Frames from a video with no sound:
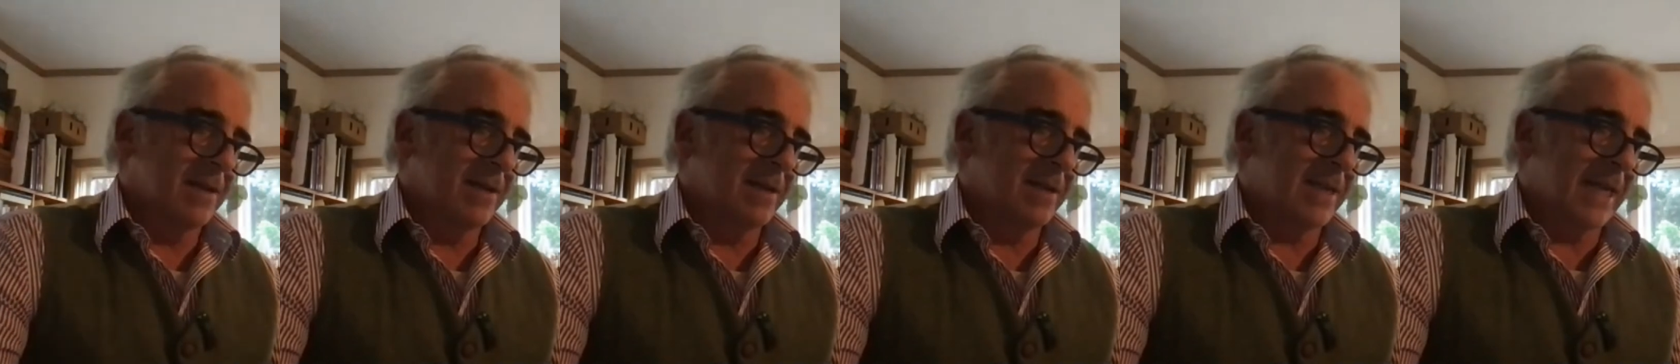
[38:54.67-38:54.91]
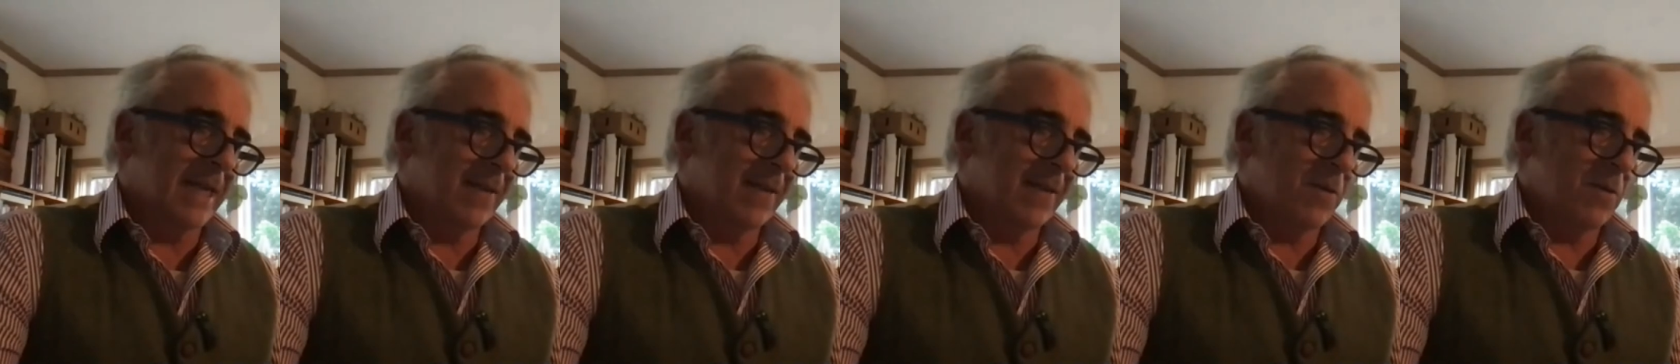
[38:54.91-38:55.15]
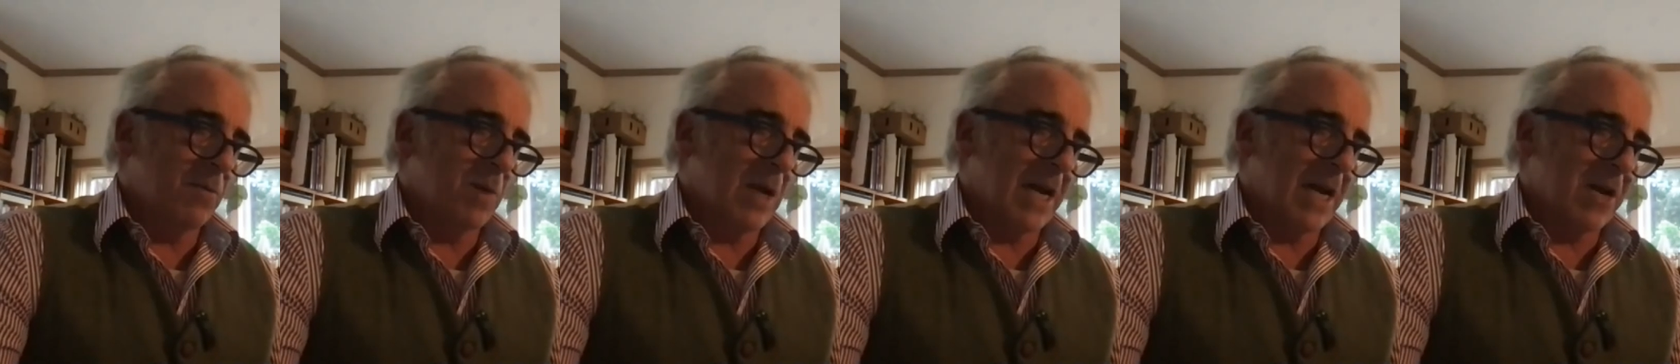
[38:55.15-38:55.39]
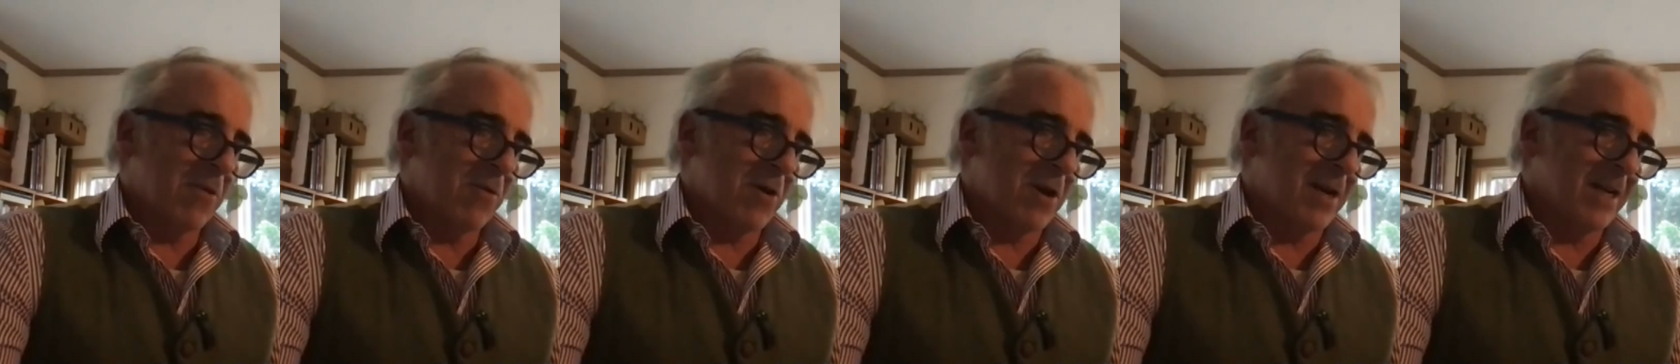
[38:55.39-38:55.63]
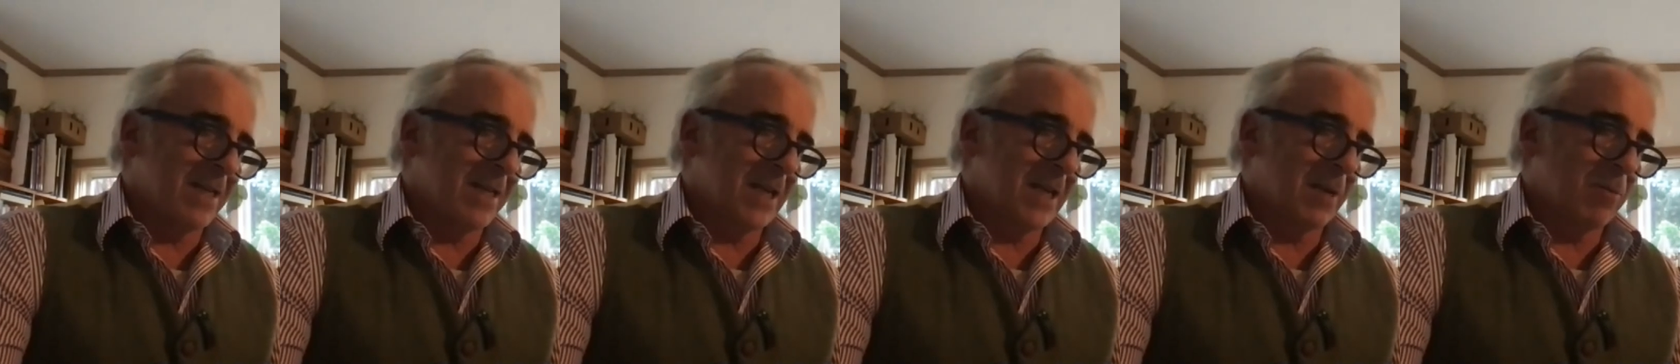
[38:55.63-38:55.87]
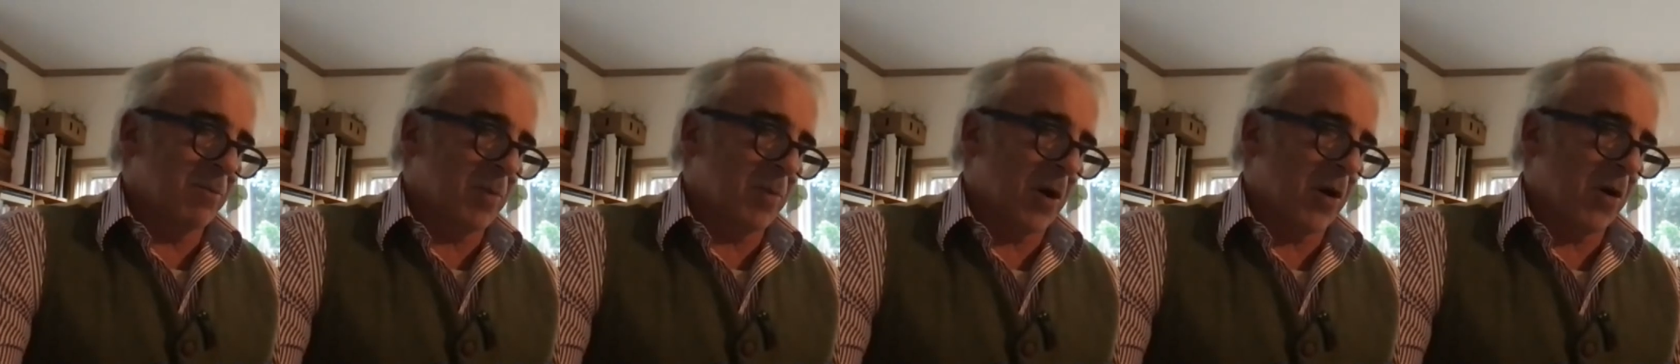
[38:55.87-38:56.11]

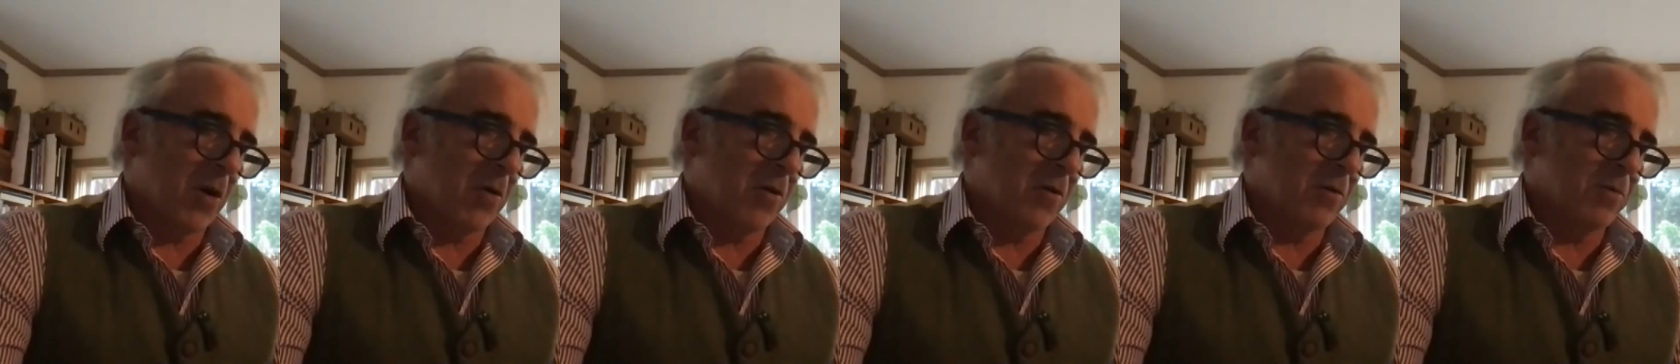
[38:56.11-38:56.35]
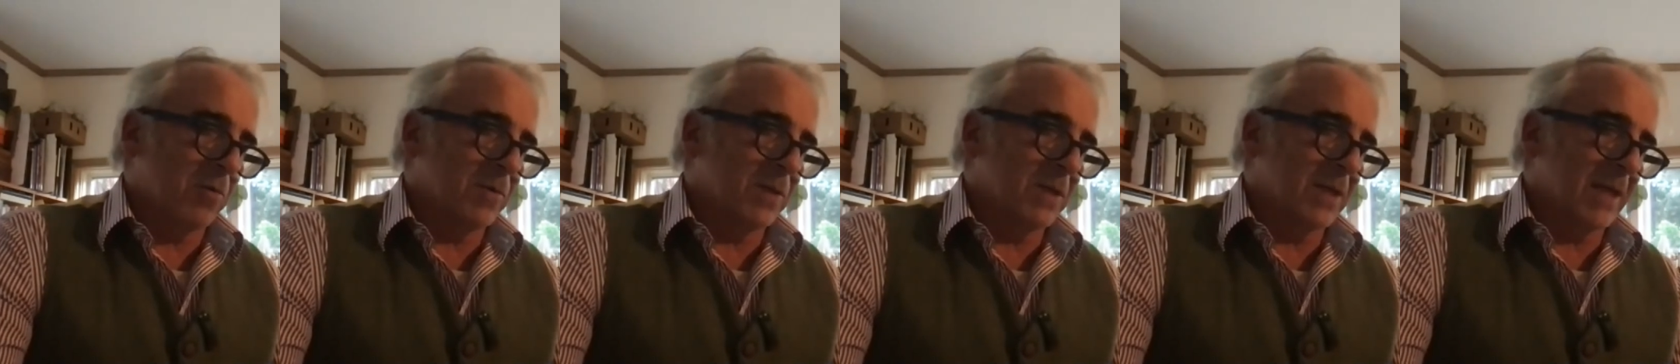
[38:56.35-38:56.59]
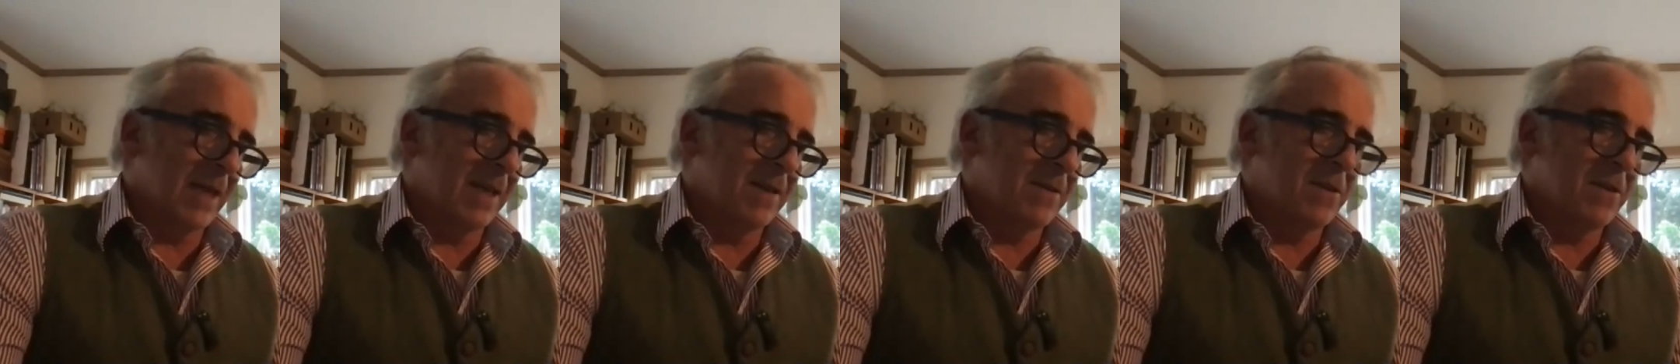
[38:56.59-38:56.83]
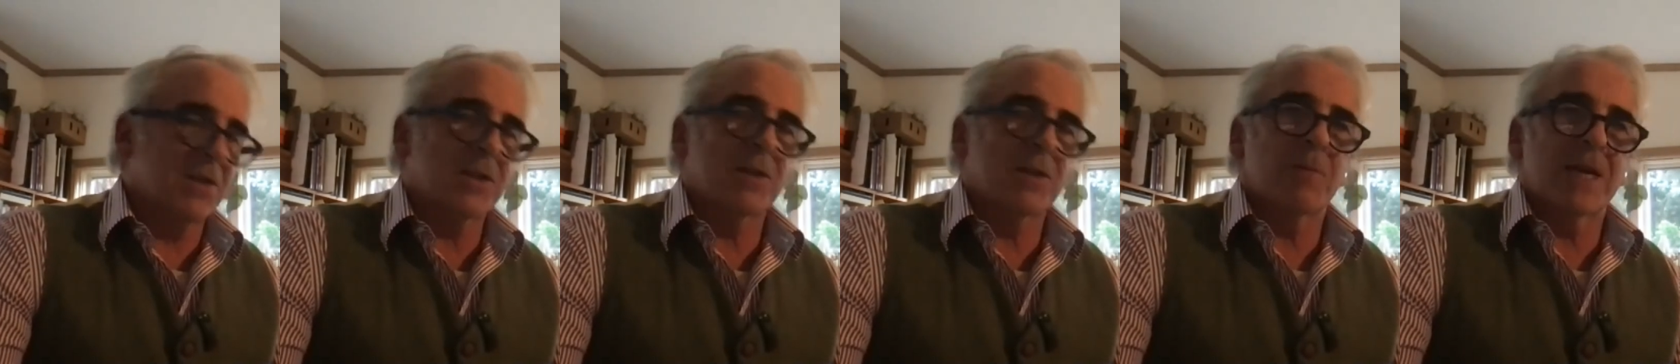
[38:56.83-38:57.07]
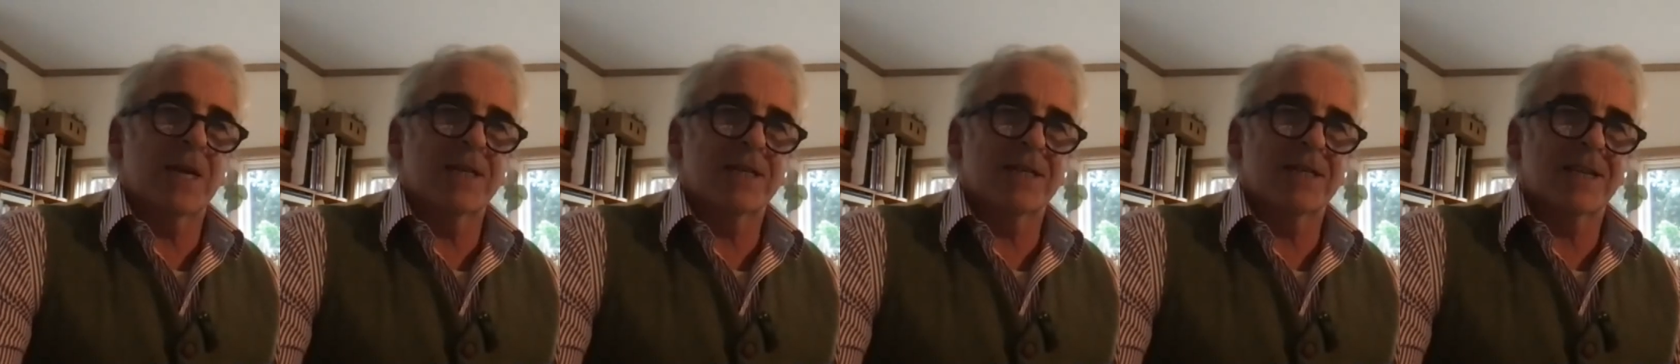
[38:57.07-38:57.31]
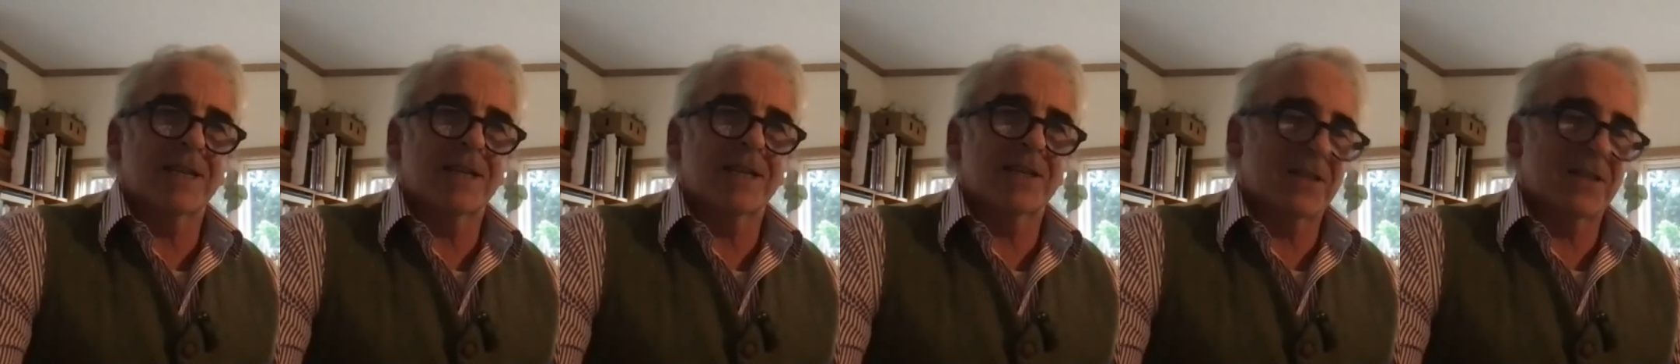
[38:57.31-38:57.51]
defamiliarizing poems in the domestic